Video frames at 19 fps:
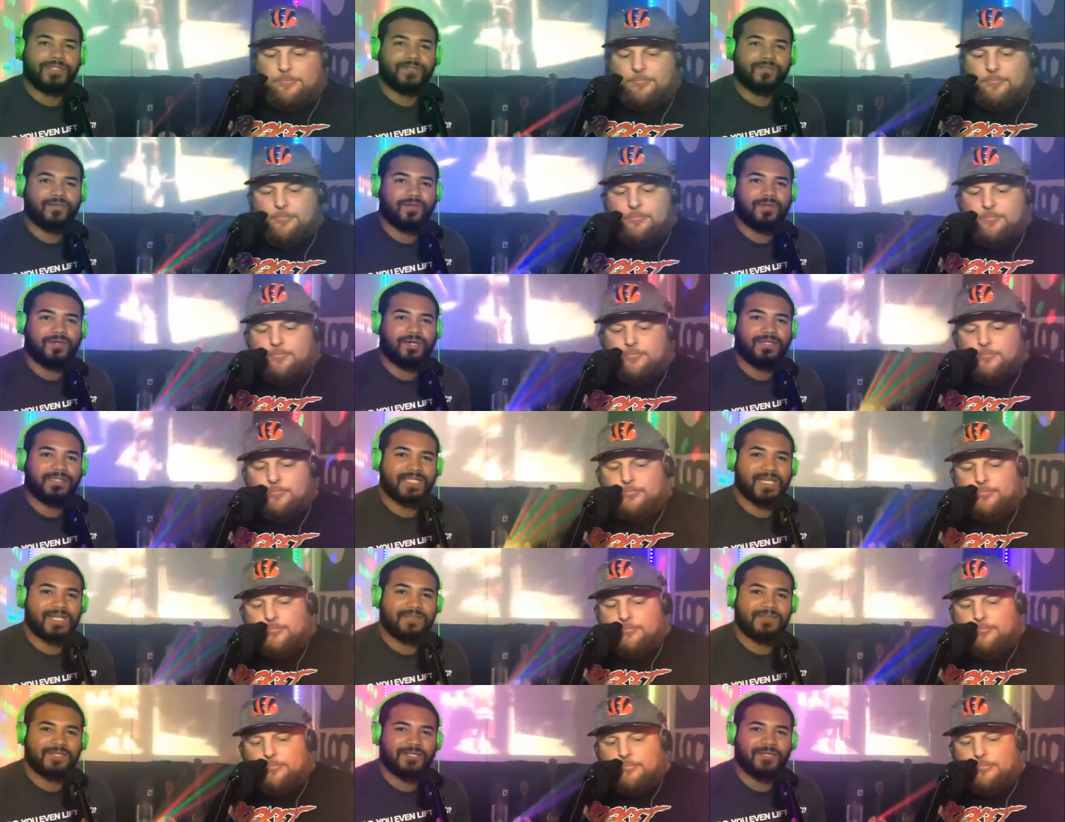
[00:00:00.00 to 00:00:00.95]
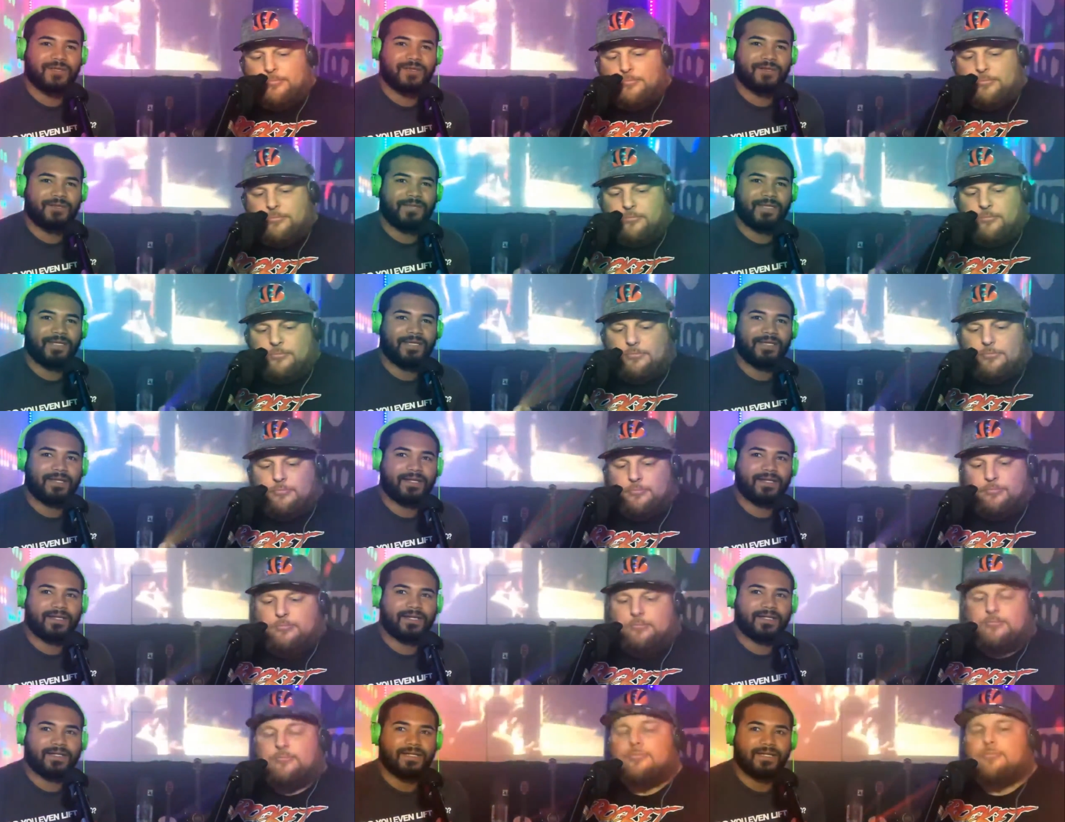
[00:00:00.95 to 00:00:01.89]
Speaker 1: this for a long time, so I mean,
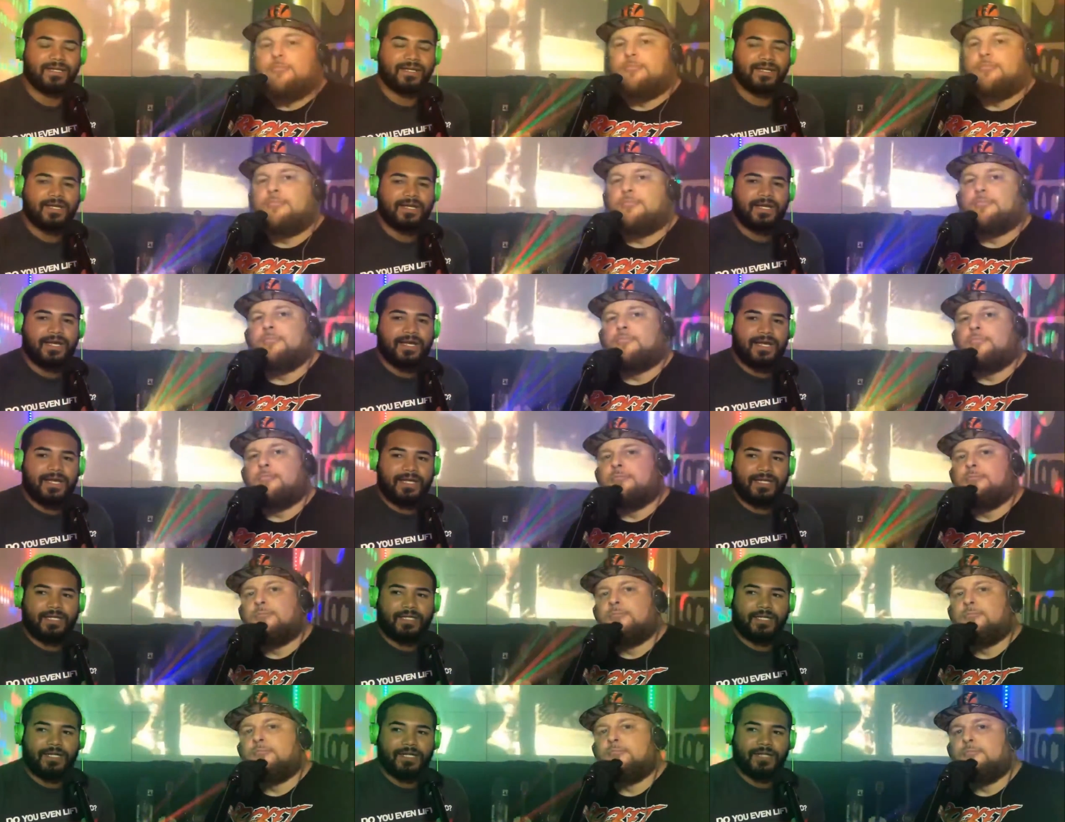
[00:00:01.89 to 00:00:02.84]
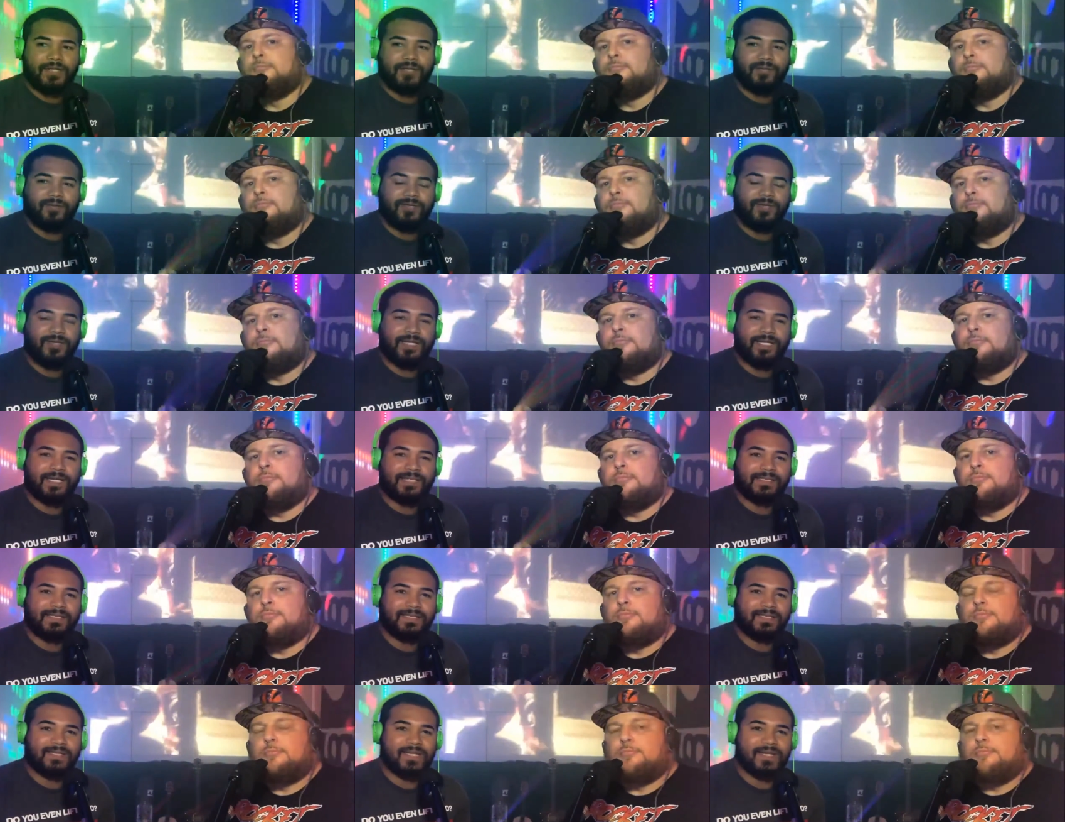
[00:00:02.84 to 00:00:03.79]
uh, you know, you, you
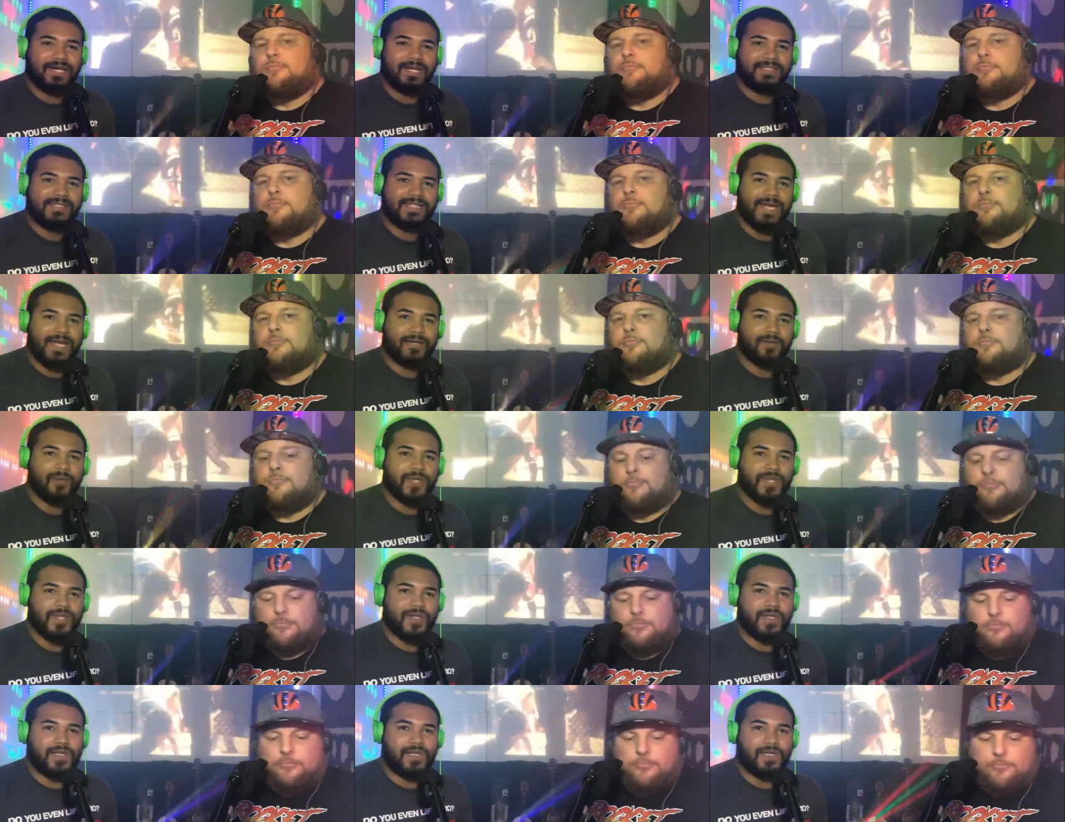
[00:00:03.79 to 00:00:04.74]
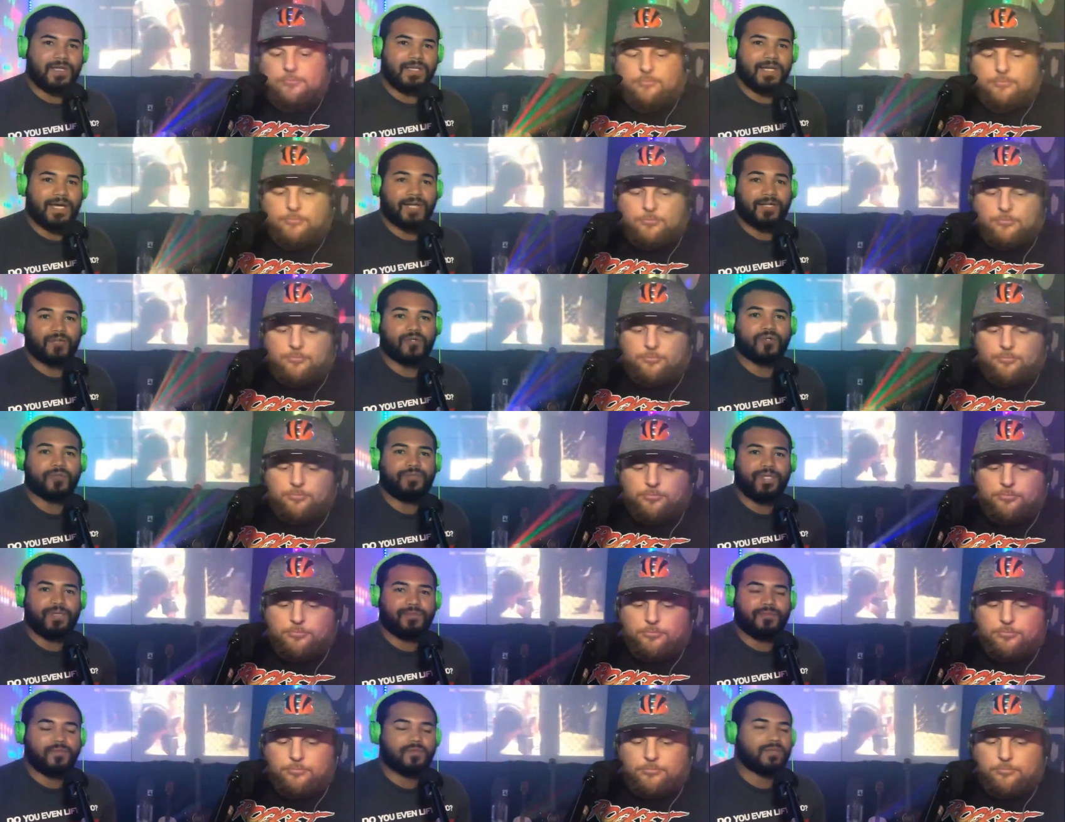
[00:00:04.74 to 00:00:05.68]
get into contact with uh, a lot of cool
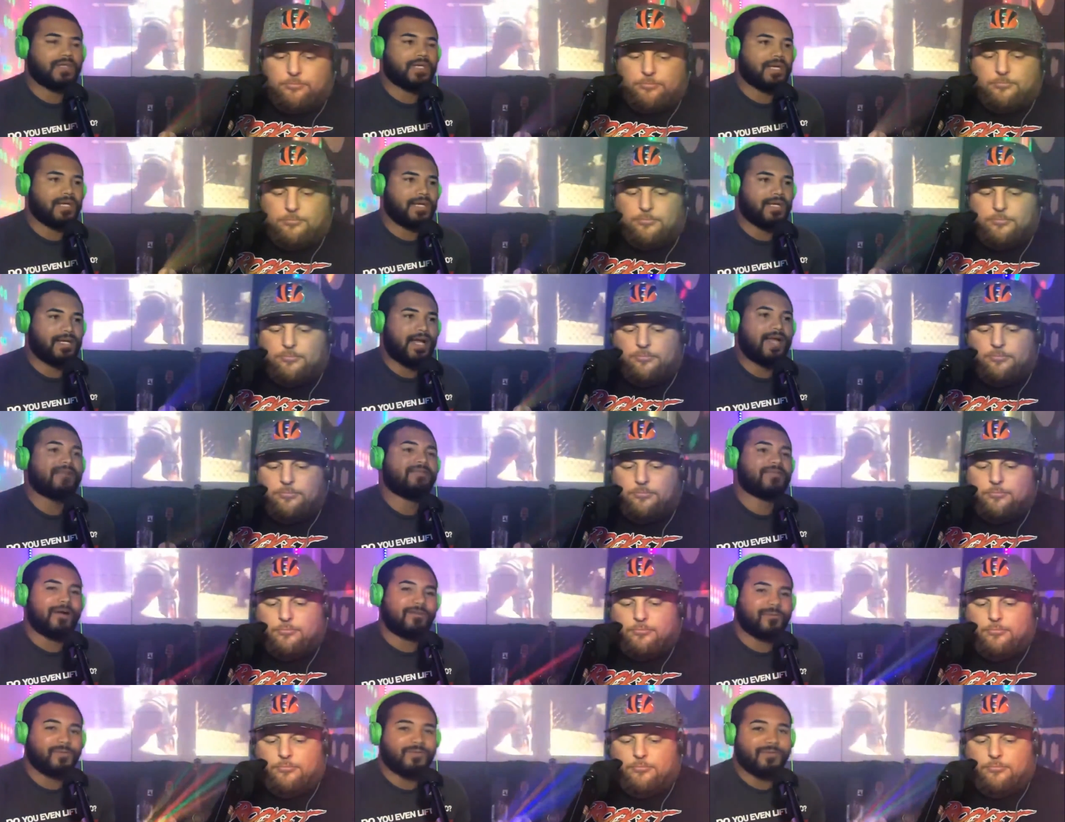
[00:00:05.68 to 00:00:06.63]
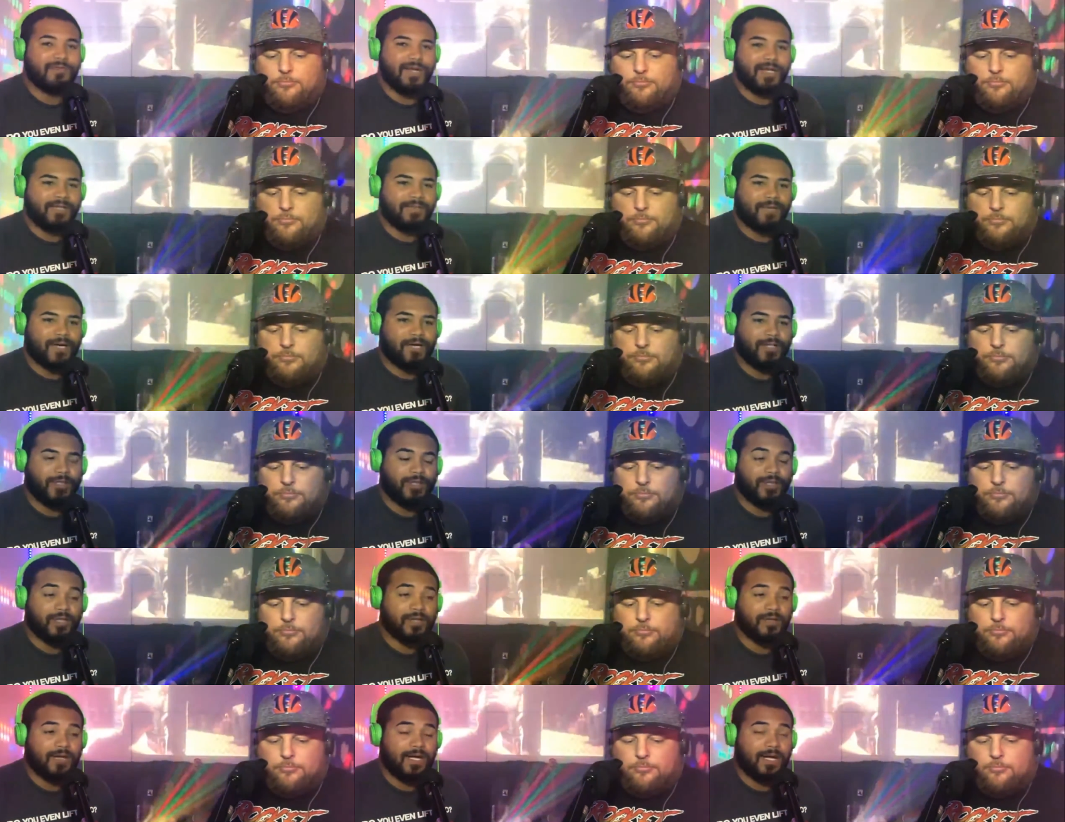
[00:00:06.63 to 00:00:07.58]
people. Uh, I've probably met about
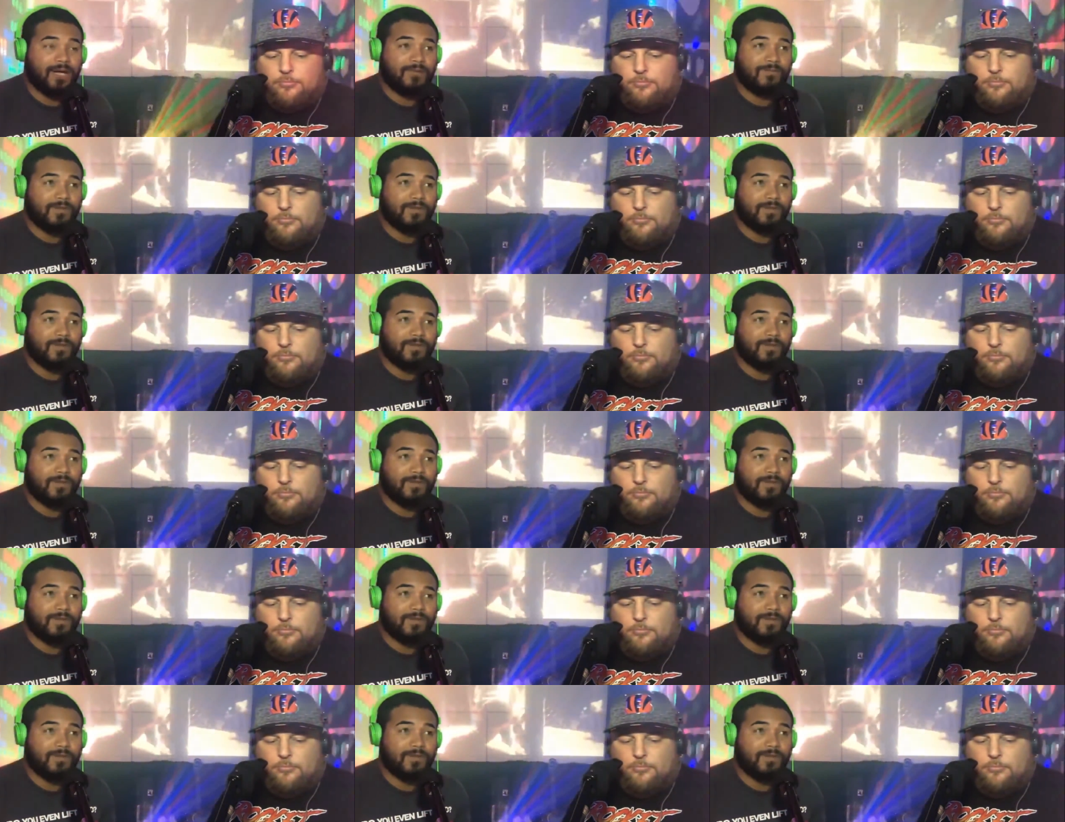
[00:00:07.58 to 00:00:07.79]
U uh,